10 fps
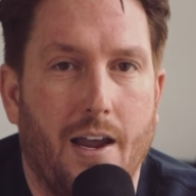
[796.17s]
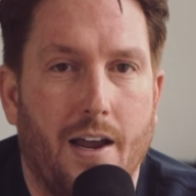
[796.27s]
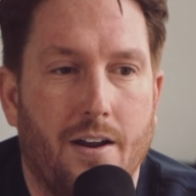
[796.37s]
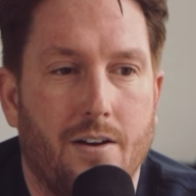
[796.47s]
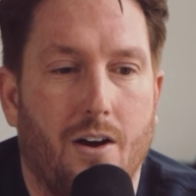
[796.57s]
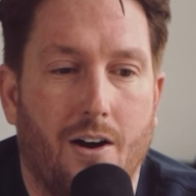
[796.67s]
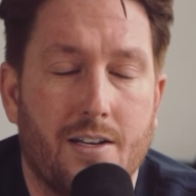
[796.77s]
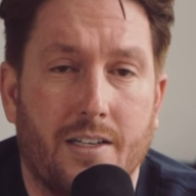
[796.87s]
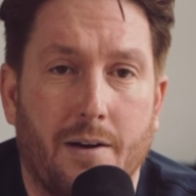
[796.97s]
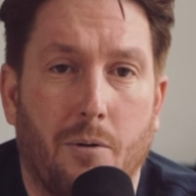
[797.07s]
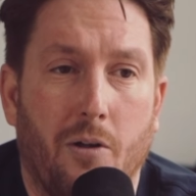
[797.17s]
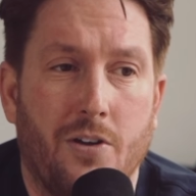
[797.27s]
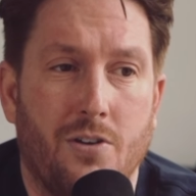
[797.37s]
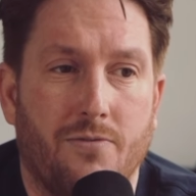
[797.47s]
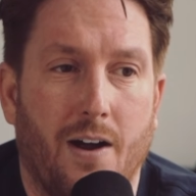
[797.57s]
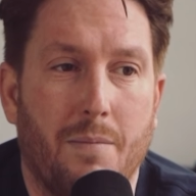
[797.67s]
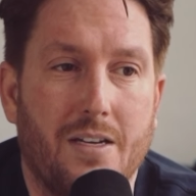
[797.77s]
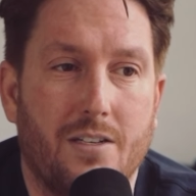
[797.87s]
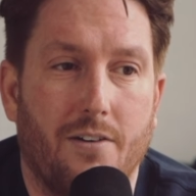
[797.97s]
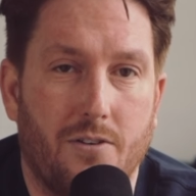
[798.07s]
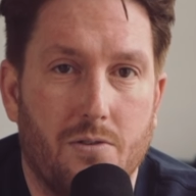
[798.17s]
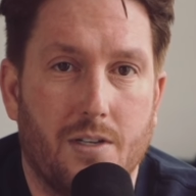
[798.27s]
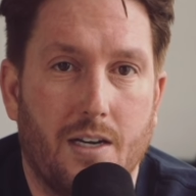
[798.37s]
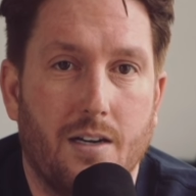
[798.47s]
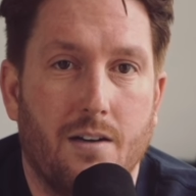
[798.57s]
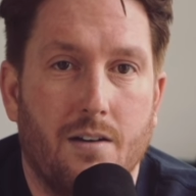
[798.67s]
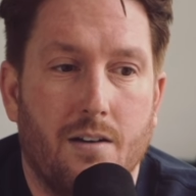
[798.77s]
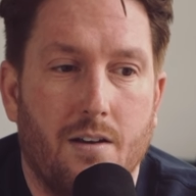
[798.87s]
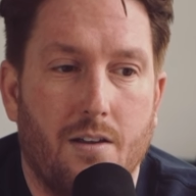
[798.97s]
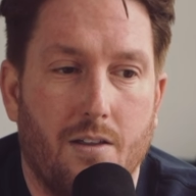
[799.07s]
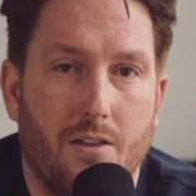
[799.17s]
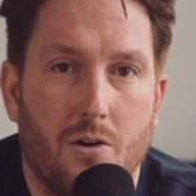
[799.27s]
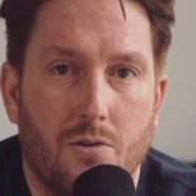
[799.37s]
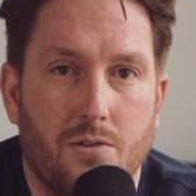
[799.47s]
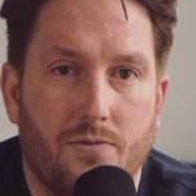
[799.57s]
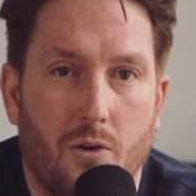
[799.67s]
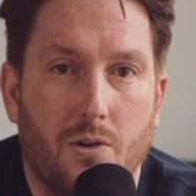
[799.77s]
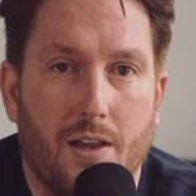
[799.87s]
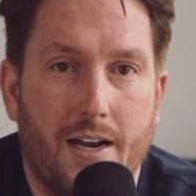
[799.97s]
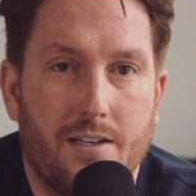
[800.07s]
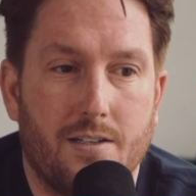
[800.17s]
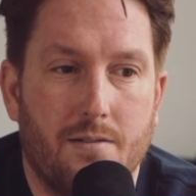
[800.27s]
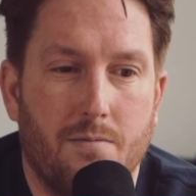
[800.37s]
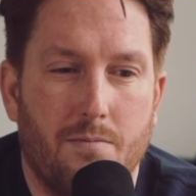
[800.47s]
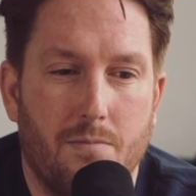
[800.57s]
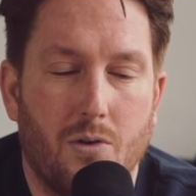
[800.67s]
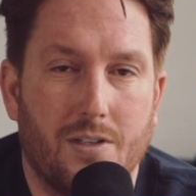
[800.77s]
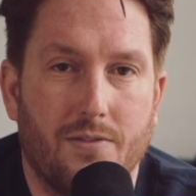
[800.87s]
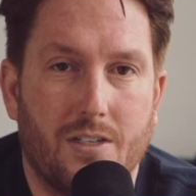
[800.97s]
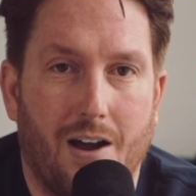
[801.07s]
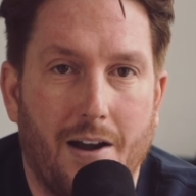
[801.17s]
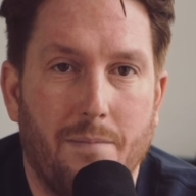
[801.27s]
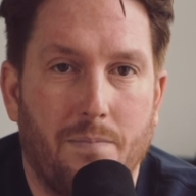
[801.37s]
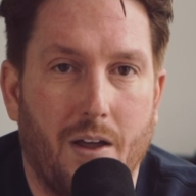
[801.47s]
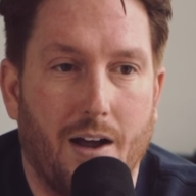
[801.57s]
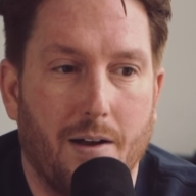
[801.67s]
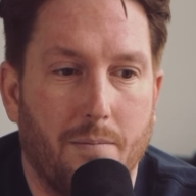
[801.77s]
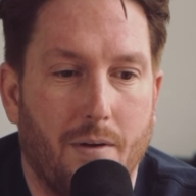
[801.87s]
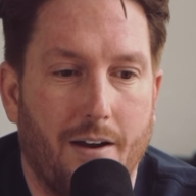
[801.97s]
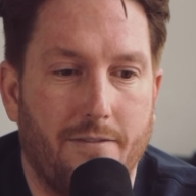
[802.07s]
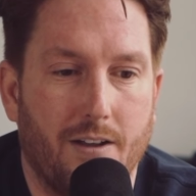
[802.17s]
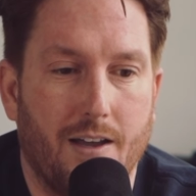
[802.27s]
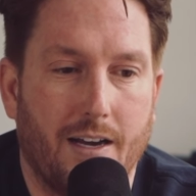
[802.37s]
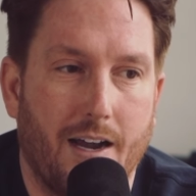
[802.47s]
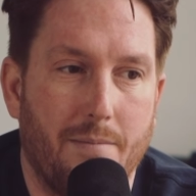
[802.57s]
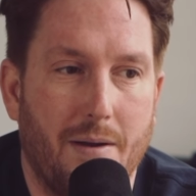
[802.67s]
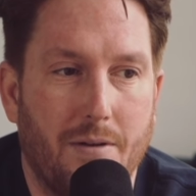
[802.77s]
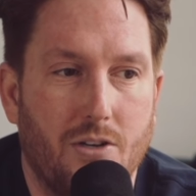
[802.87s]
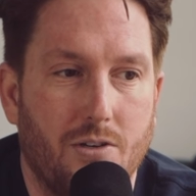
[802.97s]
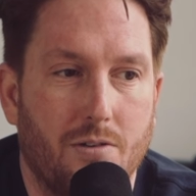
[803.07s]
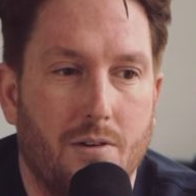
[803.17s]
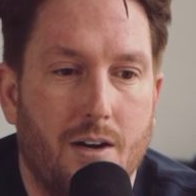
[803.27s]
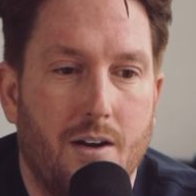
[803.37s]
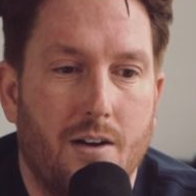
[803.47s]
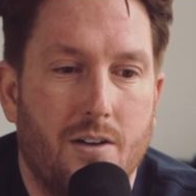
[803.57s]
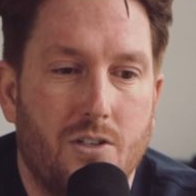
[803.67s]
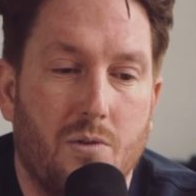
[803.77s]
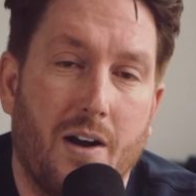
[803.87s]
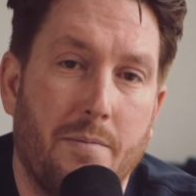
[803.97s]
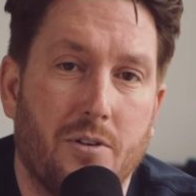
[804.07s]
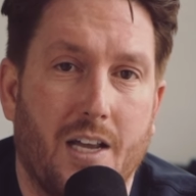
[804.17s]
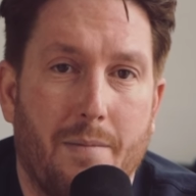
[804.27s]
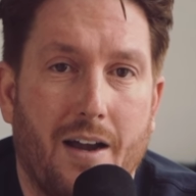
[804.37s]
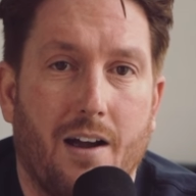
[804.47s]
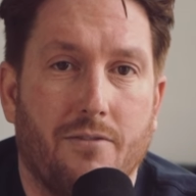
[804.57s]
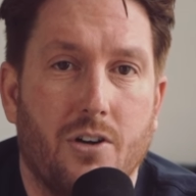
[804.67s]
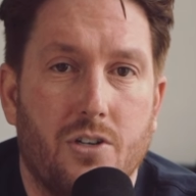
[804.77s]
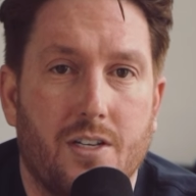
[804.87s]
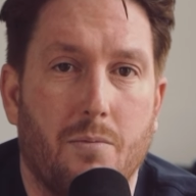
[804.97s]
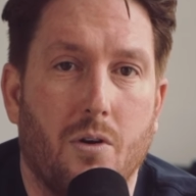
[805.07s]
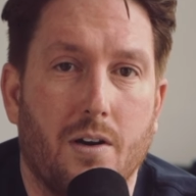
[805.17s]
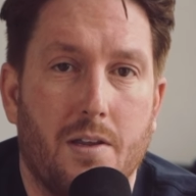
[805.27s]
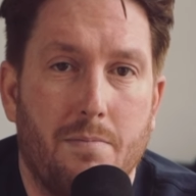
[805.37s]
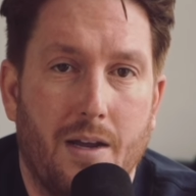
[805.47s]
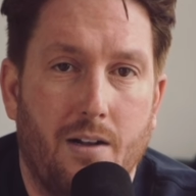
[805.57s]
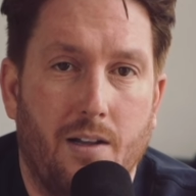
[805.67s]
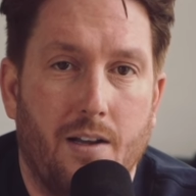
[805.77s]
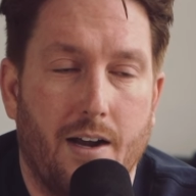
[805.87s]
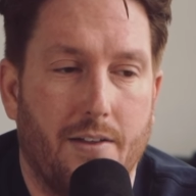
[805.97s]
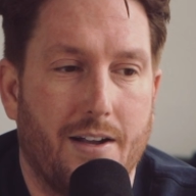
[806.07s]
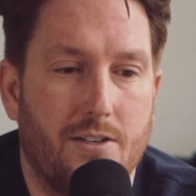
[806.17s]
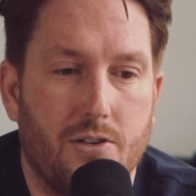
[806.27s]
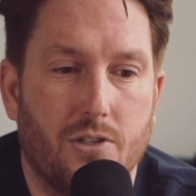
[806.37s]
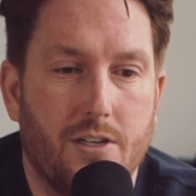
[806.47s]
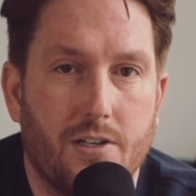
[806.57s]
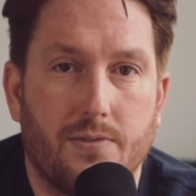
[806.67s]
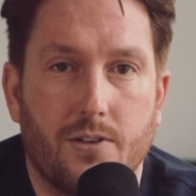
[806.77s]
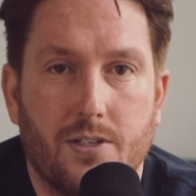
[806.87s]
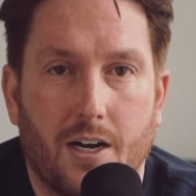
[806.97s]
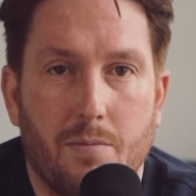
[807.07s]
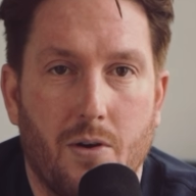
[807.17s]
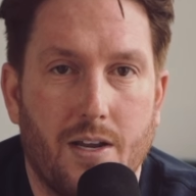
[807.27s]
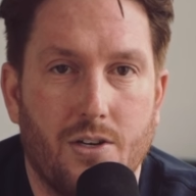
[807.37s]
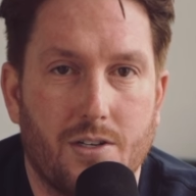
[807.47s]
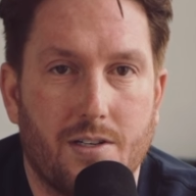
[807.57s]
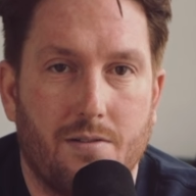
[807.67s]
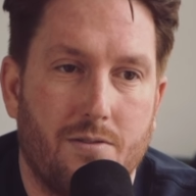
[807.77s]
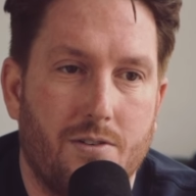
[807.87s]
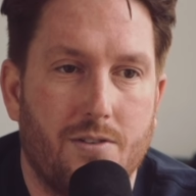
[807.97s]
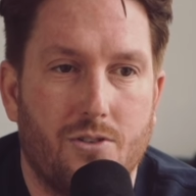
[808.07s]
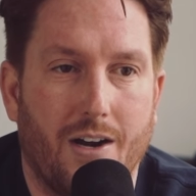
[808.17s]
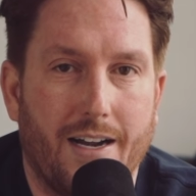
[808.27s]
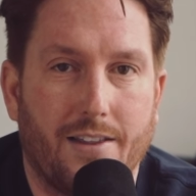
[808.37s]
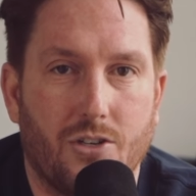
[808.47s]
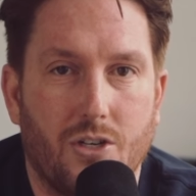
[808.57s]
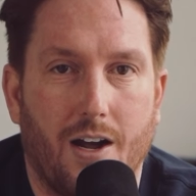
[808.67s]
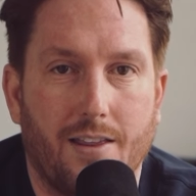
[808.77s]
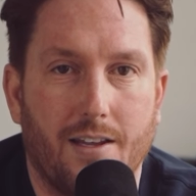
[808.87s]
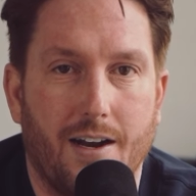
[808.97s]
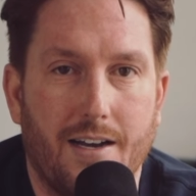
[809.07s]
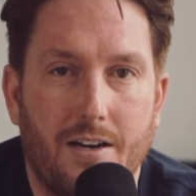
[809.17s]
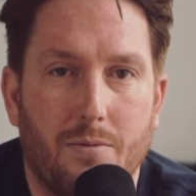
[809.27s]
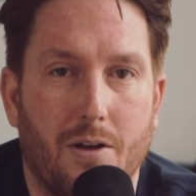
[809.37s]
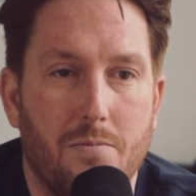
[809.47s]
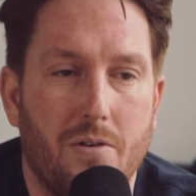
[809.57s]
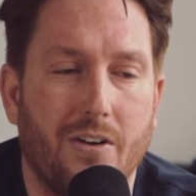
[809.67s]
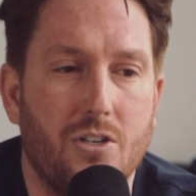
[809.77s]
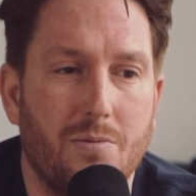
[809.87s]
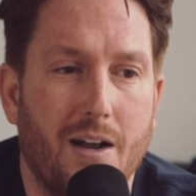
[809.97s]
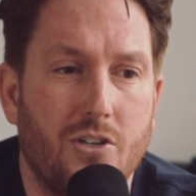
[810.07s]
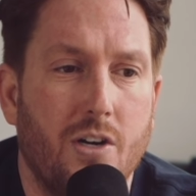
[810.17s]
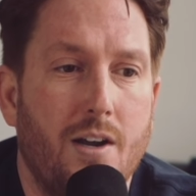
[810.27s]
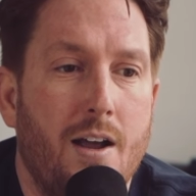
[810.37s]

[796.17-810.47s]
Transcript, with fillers: And honestly, I probably do find myself using those focal lengths most of the time. I feel like I maybe do 20% of my coverage somewhere in the middle, and that's usually just for ceremony, just trying to get the shot that I need without moving too much.